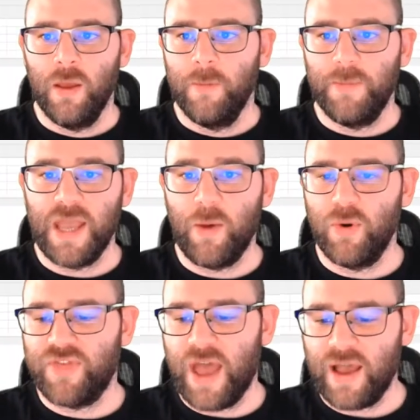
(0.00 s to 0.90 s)
But yeah, with
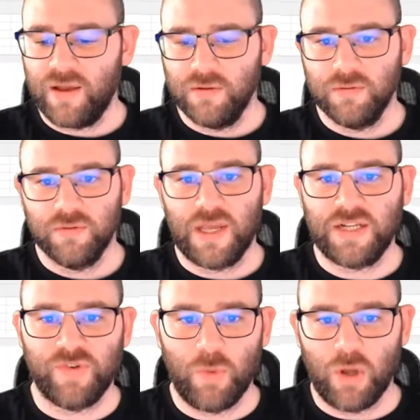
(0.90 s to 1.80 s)
that, thanks
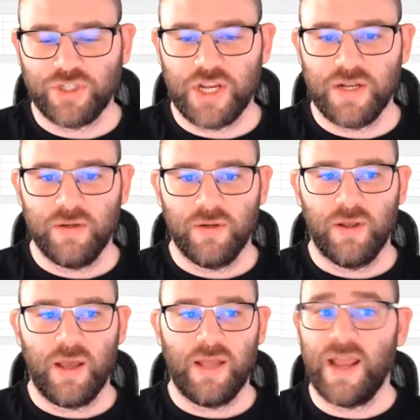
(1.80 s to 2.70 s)
for watching.
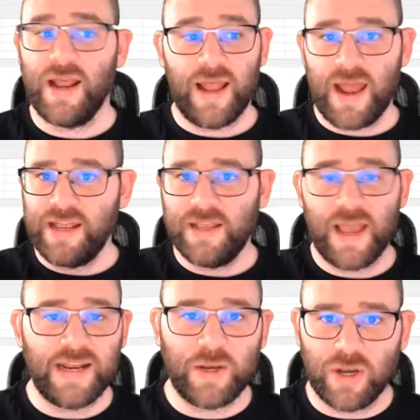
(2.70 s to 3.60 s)
And yeah,
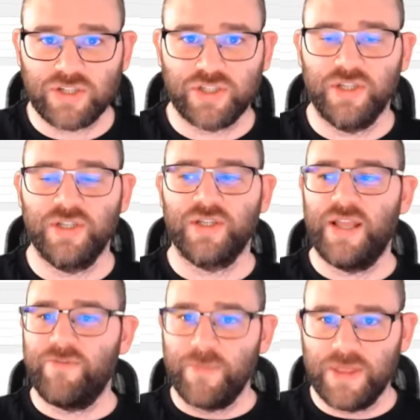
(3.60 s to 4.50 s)
any questions,
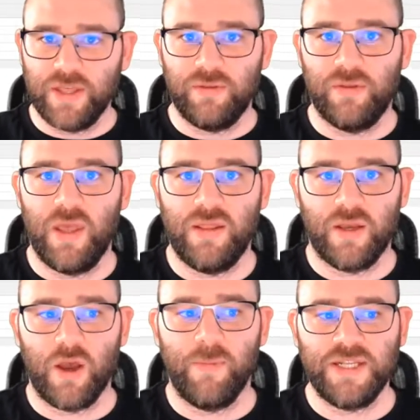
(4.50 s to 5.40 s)
leave them in the
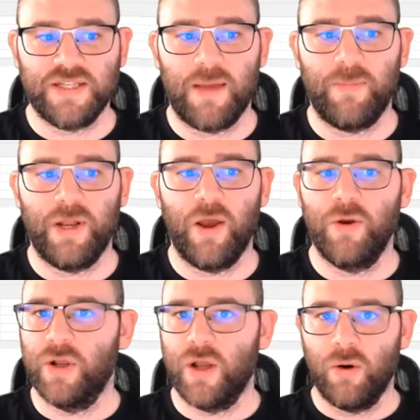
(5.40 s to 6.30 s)
comments down below,
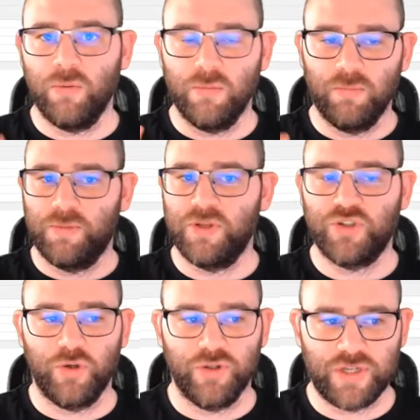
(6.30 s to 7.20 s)
and I'll be
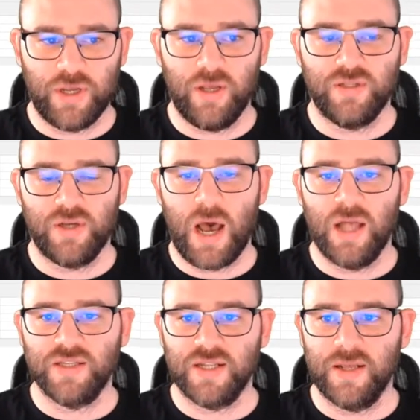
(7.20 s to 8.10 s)
sure to
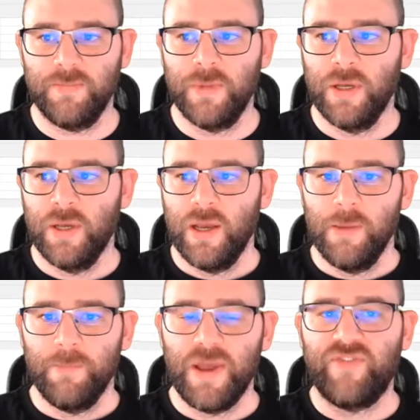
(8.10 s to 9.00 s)
answer them.
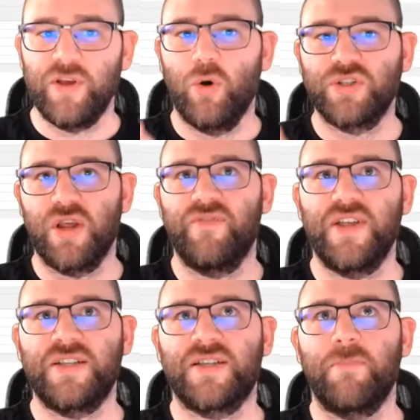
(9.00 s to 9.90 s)
But if
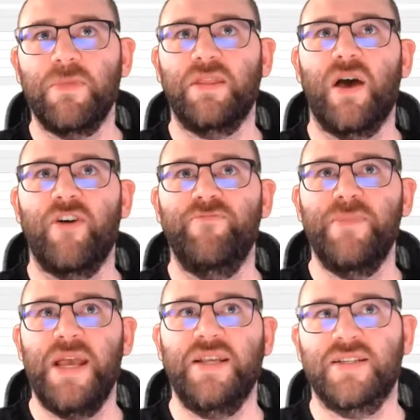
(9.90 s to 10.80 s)
there's something that I've
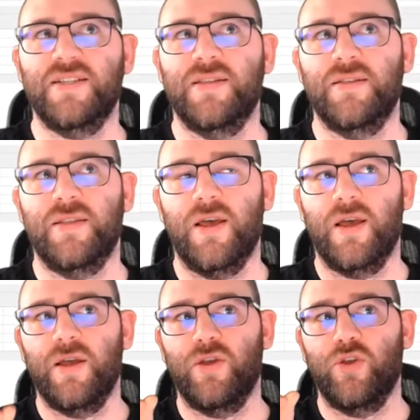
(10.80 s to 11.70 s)
missed that
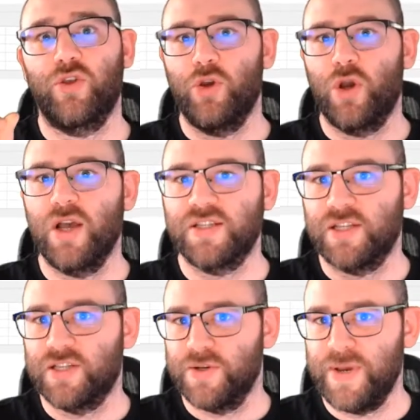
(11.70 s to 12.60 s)
you guys are
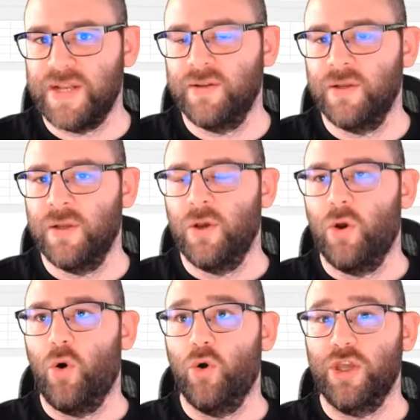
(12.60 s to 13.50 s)
doing
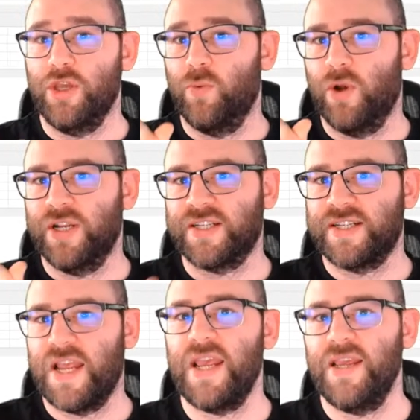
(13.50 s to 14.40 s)
or that you want to
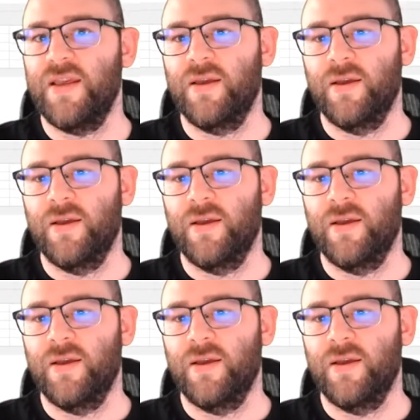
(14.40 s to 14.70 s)
see,